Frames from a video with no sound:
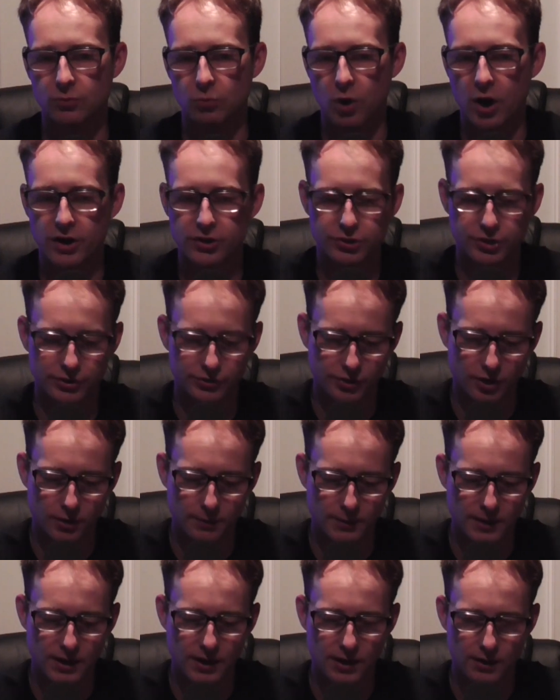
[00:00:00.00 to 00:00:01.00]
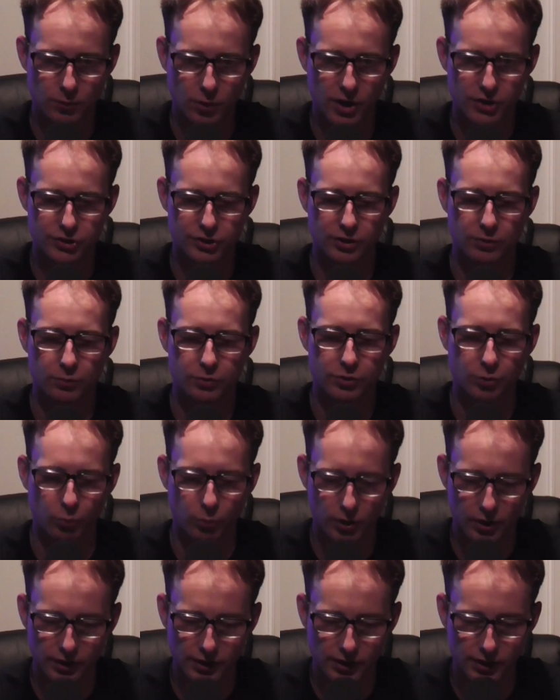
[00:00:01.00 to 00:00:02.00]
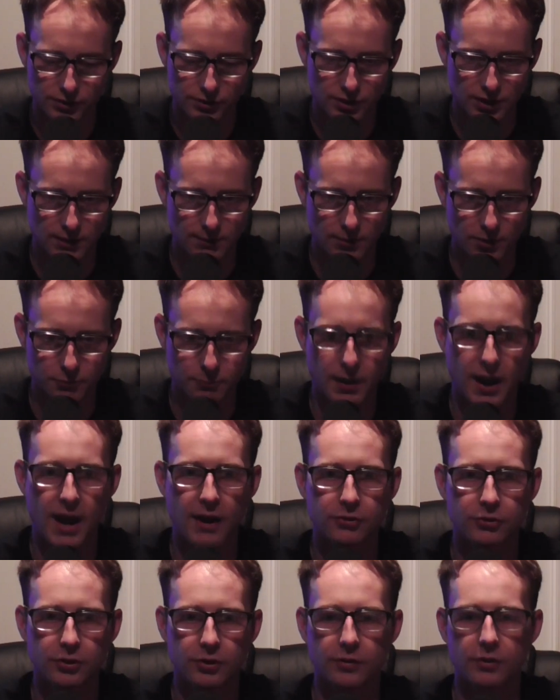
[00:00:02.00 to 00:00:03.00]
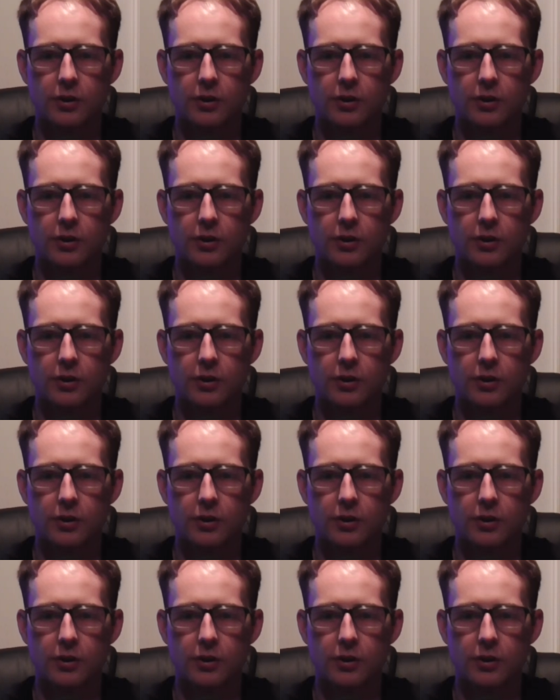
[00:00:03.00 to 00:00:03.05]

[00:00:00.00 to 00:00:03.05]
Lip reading: and Washington was a really good team this past year,